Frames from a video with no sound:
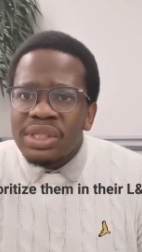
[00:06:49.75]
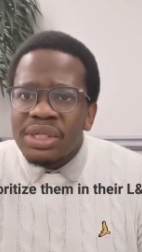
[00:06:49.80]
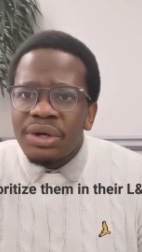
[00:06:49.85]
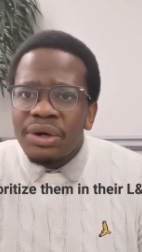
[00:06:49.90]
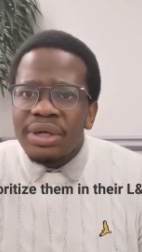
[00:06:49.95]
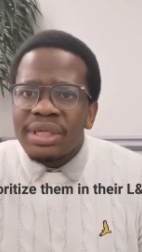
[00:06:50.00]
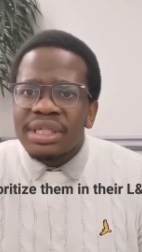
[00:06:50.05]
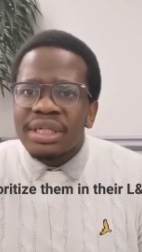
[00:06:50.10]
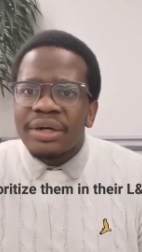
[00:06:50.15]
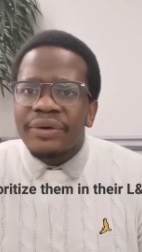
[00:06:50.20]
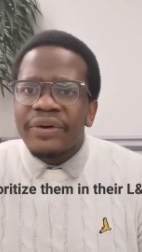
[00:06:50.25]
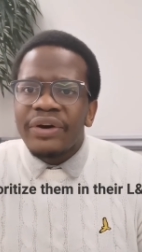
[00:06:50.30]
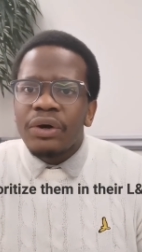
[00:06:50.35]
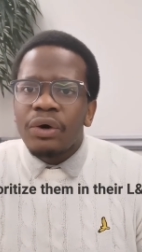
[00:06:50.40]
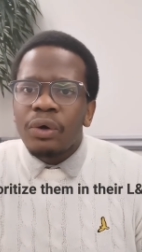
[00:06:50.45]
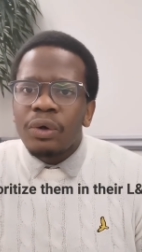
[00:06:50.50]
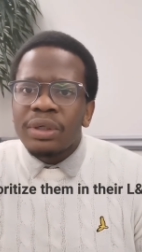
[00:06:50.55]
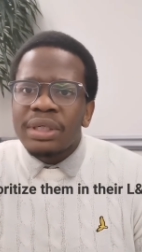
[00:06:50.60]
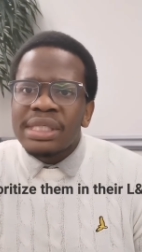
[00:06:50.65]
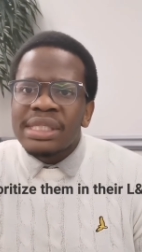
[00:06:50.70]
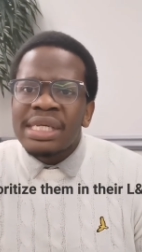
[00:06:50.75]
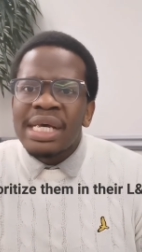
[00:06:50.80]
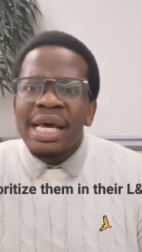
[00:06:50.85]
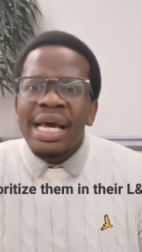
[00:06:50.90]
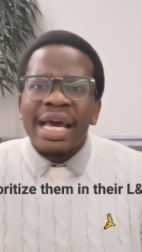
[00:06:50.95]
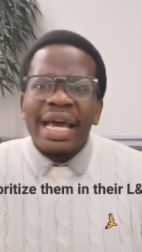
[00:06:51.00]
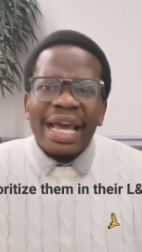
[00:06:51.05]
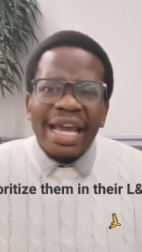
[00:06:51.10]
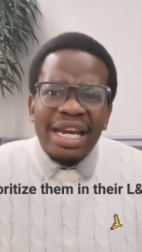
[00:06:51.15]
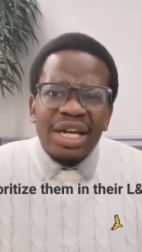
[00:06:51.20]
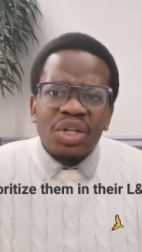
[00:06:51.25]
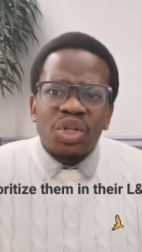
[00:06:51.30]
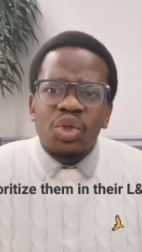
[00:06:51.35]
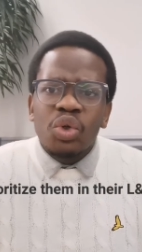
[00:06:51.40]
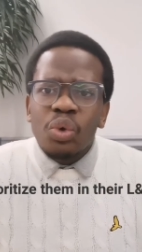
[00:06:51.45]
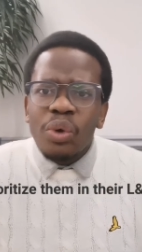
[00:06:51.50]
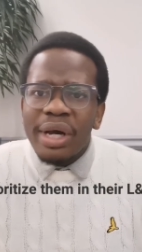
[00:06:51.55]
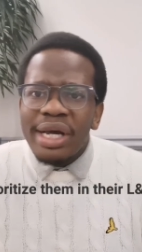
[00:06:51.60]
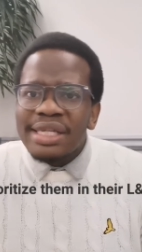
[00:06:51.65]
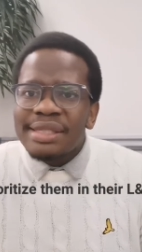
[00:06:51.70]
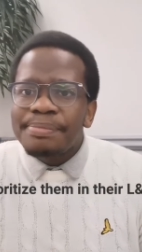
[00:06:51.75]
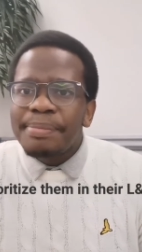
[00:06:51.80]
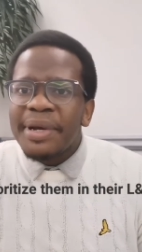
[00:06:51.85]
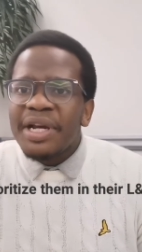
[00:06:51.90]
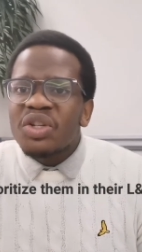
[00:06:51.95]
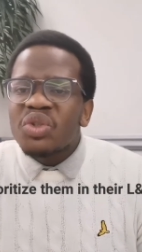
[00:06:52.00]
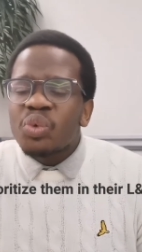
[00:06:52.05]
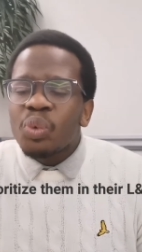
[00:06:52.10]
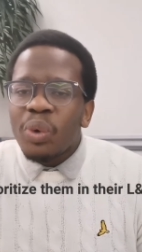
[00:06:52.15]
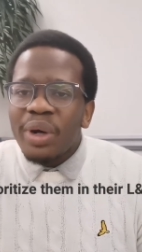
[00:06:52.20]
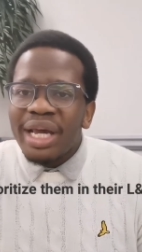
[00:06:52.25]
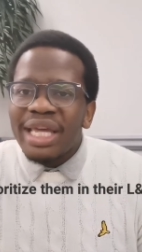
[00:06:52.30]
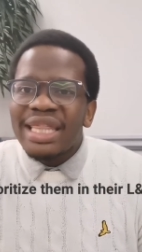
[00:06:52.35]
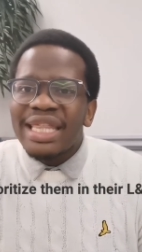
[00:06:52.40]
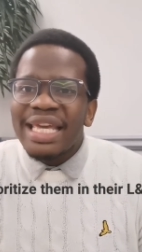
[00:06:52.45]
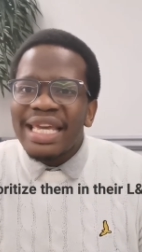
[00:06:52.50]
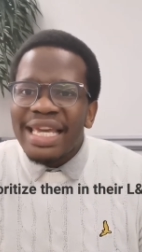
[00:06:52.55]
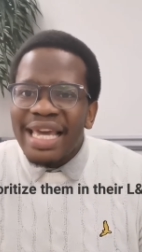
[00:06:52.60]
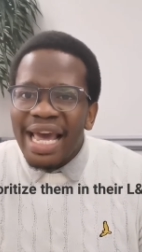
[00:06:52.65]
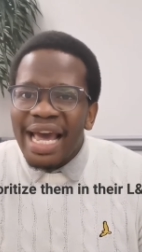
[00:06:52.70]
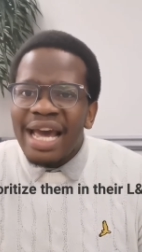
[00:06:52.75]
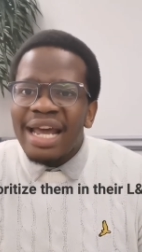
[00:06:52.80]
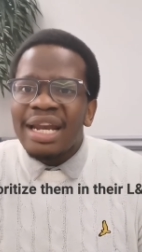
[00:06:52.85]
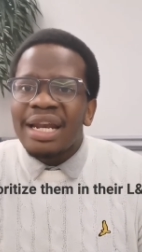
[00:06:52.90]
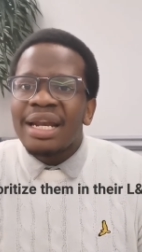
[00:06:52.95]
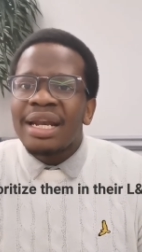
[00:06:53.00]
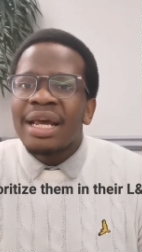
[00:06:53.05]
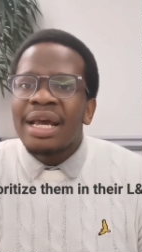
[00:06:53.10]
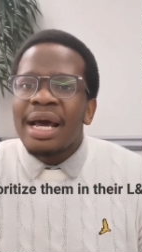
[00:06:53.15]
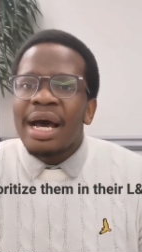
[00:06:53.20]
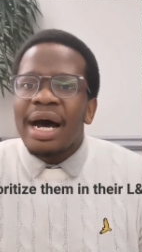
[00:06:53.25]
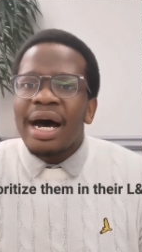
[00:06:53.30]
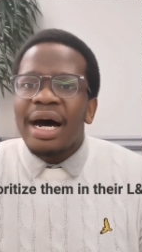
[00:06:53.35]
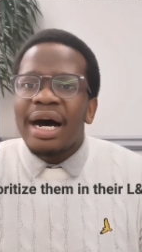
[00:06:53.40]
0 degree holders into a space where they can